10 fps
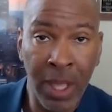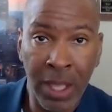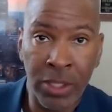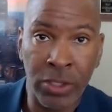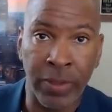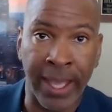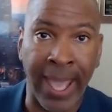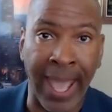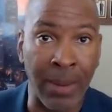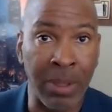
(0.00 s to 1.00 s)
so they
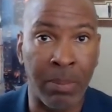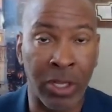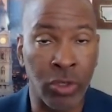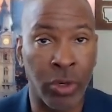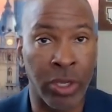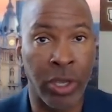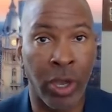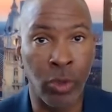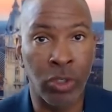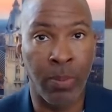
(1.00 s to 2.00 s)
can be mentored and
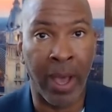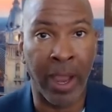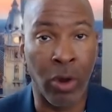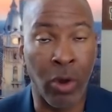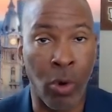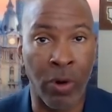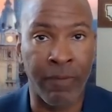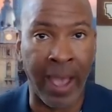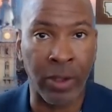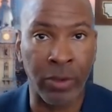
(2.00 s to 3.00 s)
coached by our core
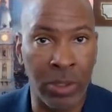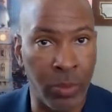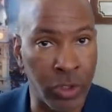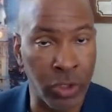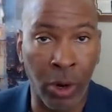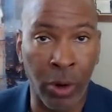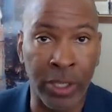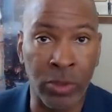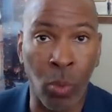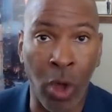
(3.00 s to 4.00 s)
faculty, which Laurie
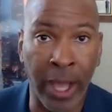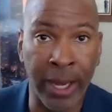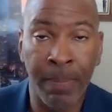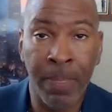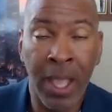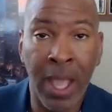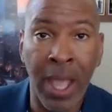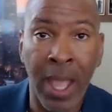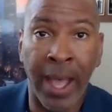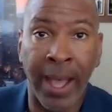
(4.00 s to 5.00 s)
is one.
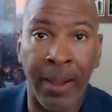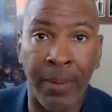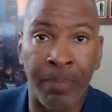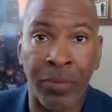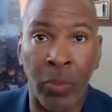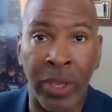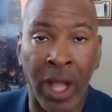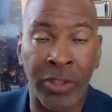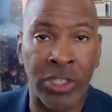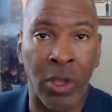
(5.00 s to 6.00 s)
We
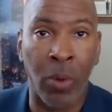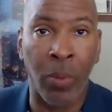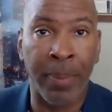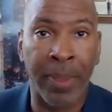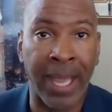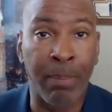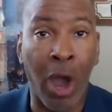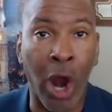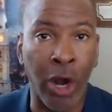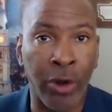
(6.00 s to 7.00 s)
also can
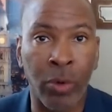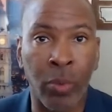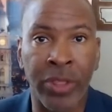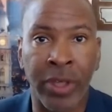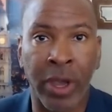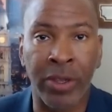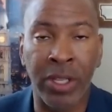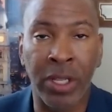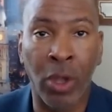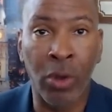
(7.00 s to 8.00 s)
partner with our
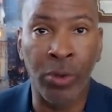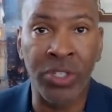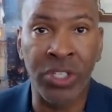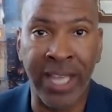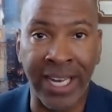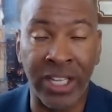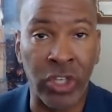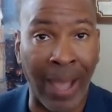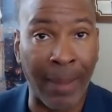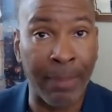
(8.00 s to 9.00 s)
local state
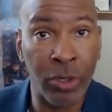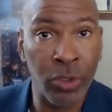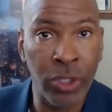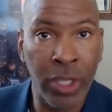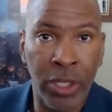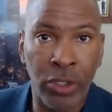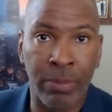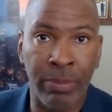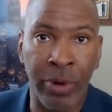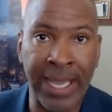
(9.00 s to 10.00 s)
chapters to
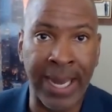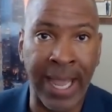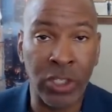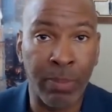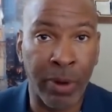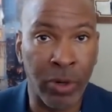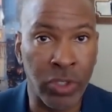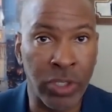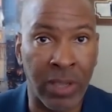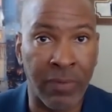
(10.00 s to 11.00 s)
bring in
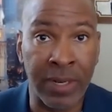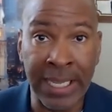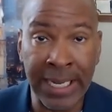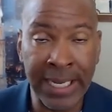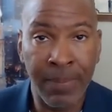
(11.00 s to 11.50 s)
experts if needed.